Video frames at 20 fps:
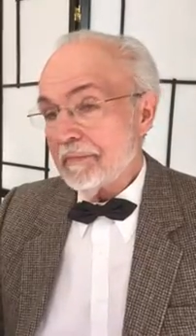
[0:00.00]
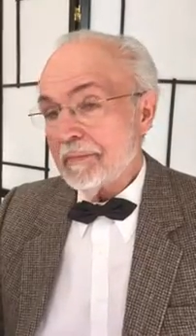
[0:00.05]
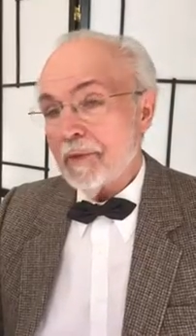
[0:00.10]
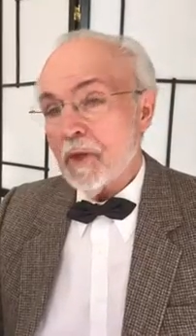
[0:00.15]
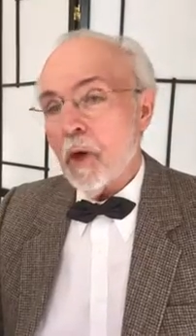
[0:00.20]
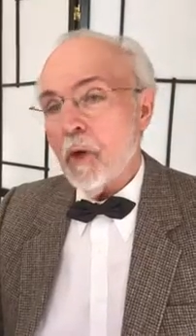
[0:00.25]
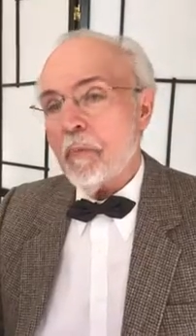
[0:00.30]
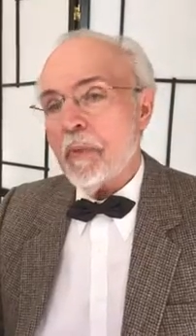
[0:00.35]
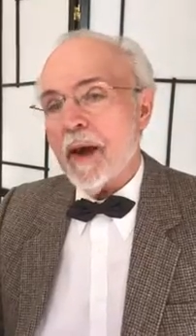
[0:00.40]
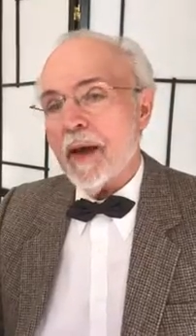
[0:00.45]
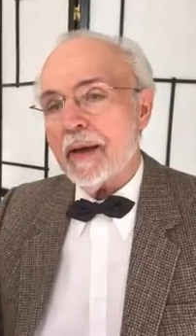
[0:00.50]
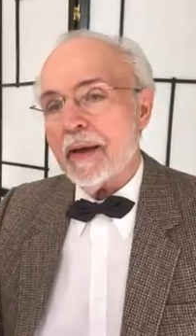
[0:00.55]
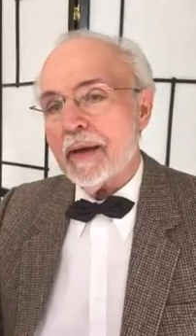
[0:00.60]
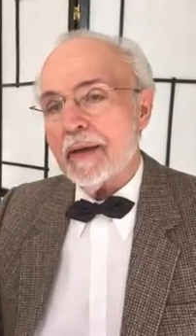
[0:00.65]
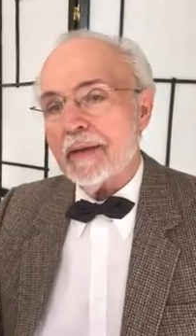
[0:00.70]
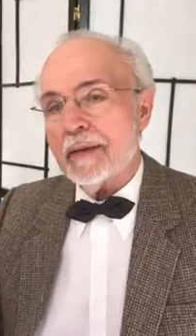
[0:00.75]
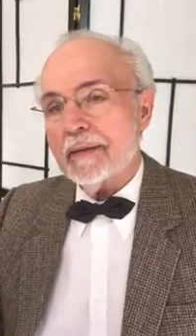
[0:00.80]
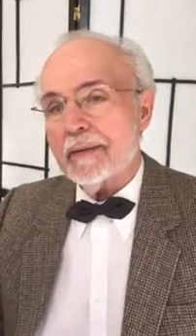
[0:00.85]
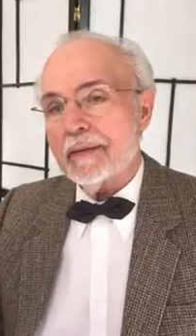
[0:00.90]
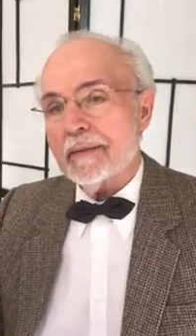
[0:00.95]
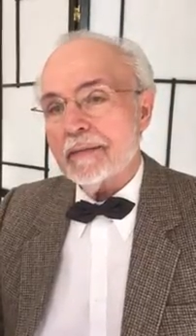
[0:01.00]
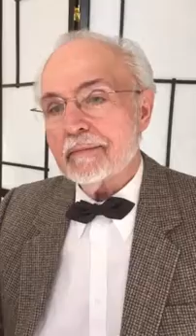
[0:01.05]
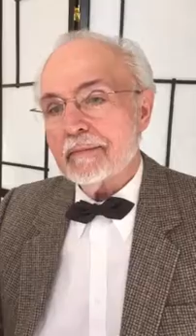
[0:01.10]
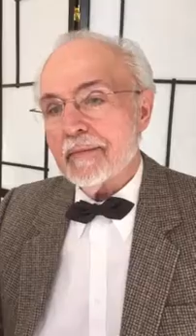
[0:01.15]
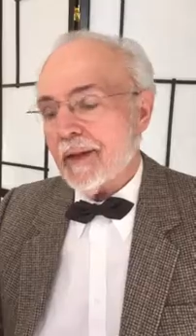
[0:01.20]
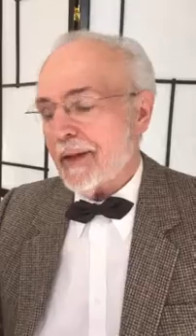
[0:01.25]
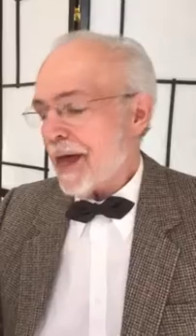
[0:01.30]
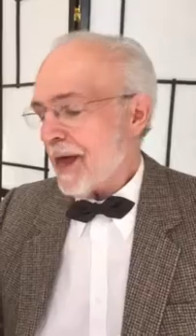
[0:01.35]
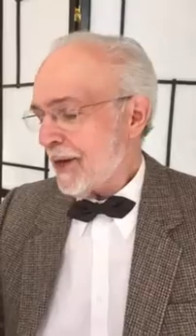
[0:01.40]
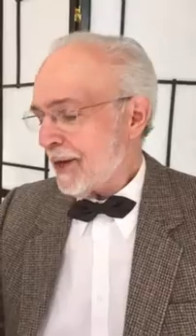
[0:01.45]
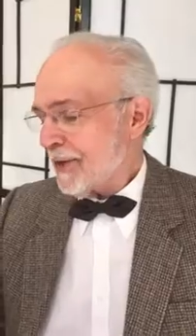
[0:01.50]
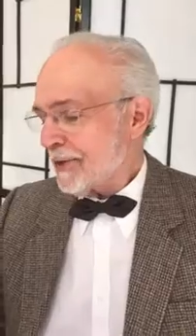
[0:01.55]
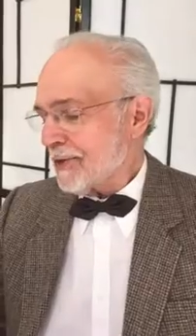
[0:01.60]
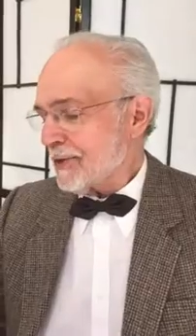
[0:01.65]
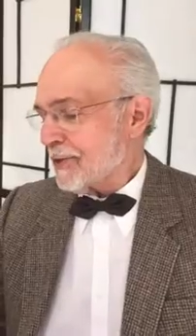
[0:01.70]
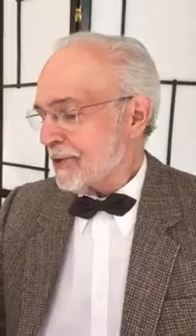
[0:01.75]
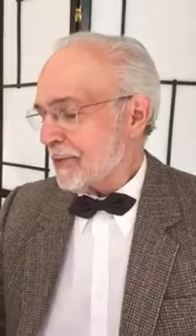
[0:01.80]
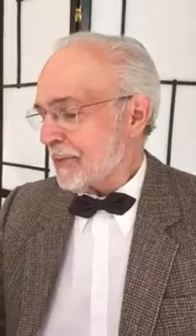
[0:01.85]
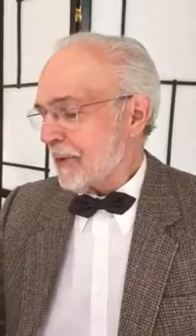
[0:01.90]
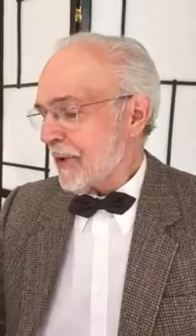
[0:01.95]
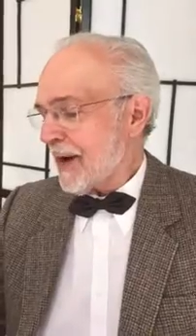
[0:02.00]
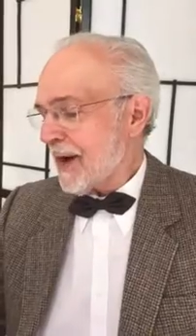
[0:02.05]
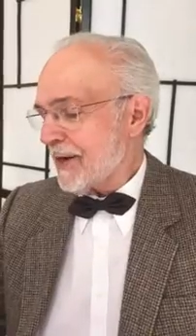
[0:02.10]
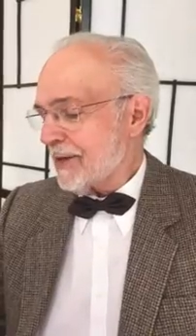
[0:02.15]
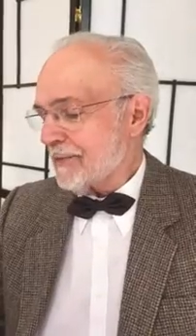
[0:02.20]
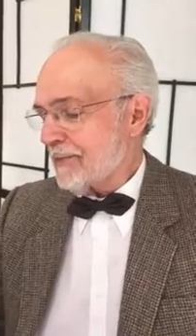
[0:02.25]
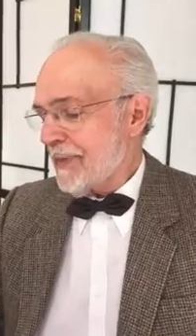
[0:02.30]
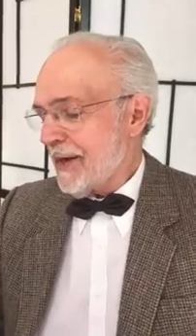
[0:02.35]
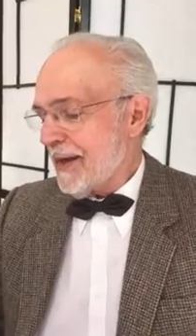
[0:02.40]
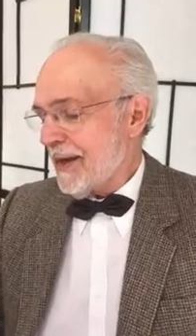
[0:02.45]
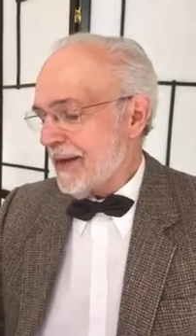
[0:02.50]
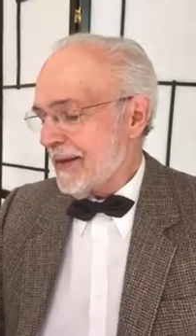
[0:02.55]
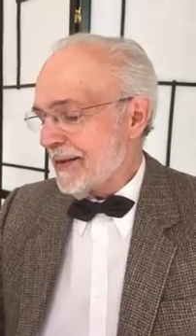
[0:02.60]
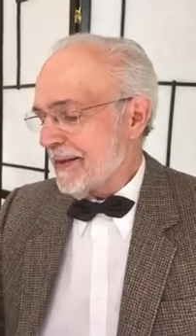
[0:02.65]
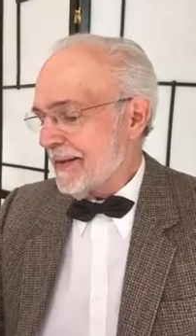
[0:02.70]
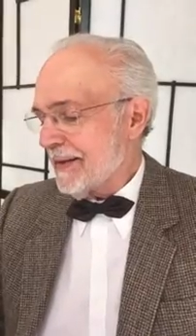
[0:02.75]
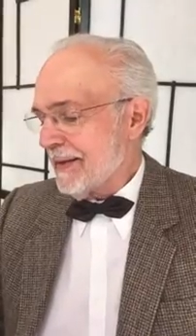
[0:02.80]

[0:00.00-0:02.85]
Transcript: Nobody. Now that doesn't surprise me.